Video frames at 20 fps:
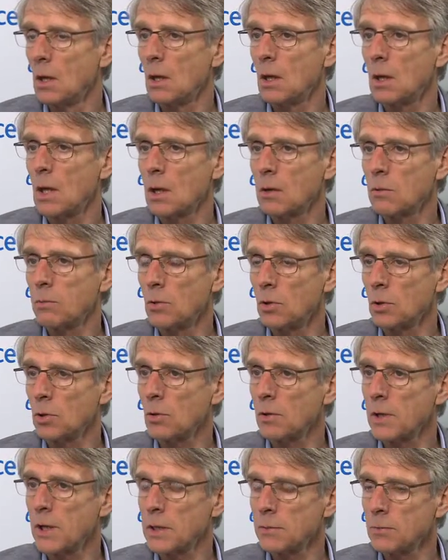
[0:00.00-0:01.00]
like
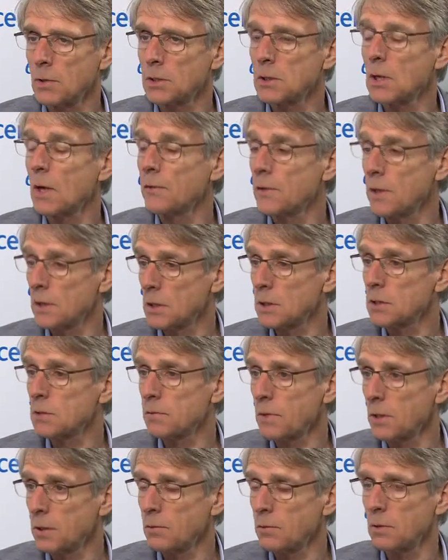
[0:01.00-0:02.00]
monoclonal antibodies, I think that's a
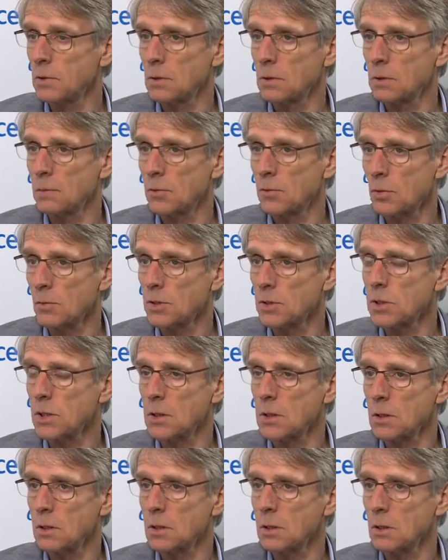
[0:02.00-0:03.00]
very
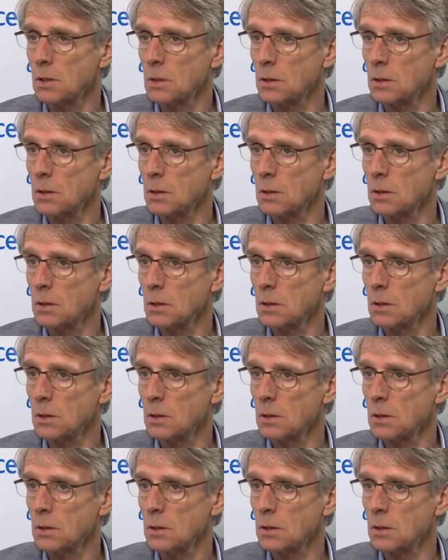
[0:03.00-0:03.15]
promising